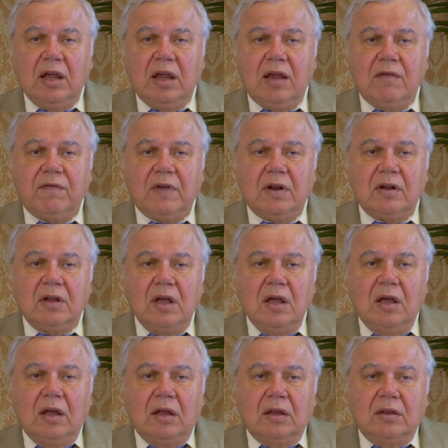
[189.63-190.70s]
even
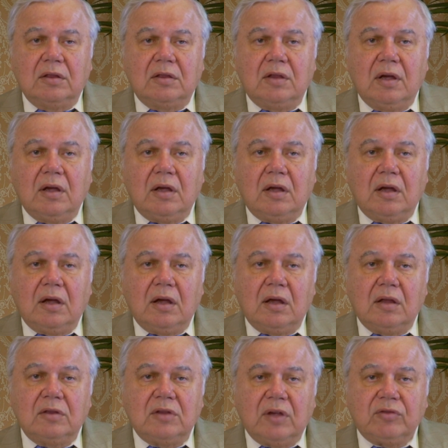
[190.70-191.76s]

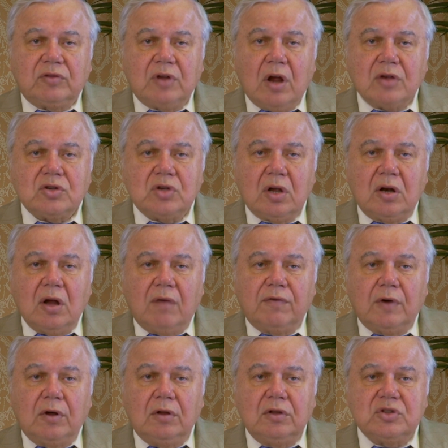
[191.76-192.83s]
the destruction
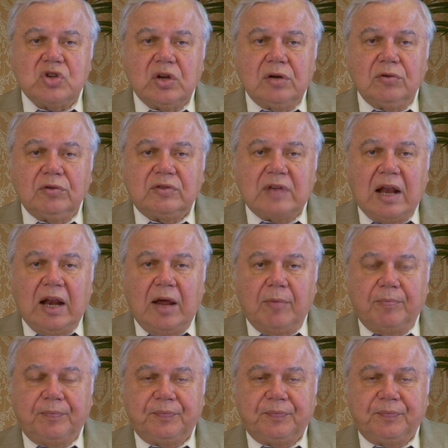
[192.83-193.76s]
of all Jerusalem.